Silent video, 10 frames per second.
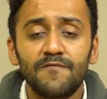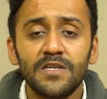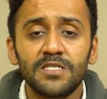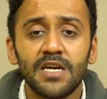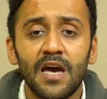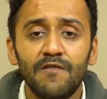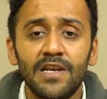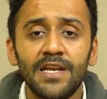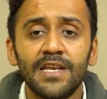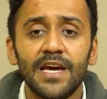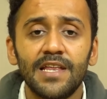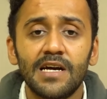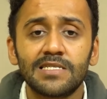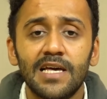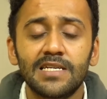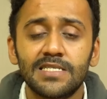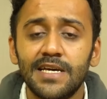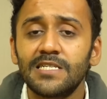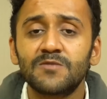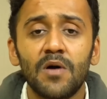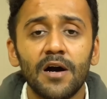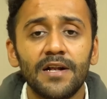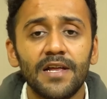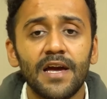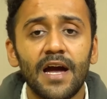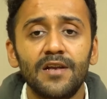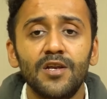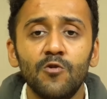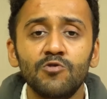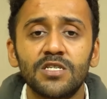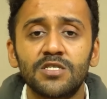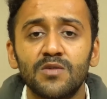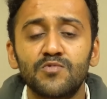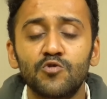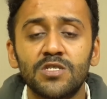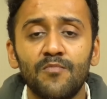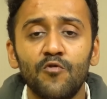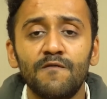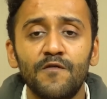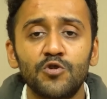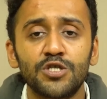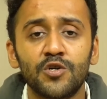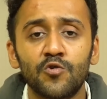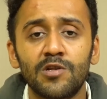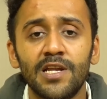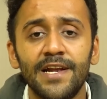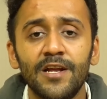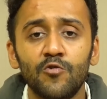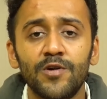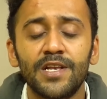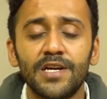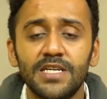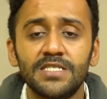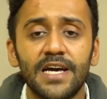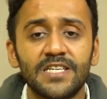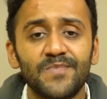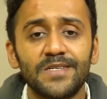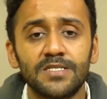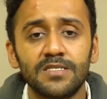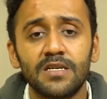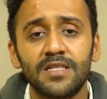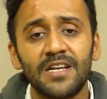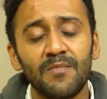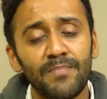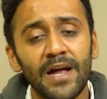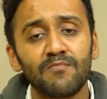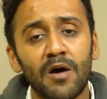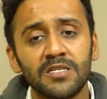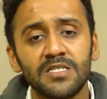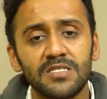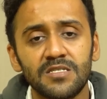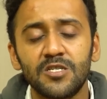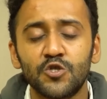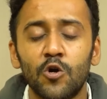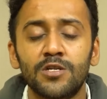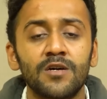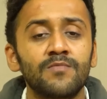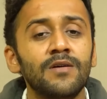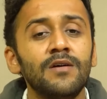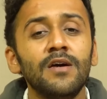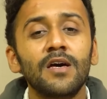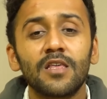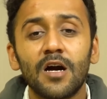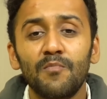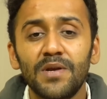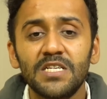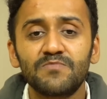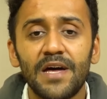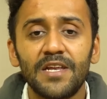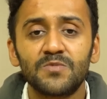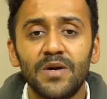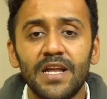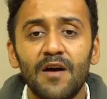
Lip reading: investing heavily in areas like sales, marketing and new system to support future growth, leading to increased expenses that impact margins in the short term. The company's management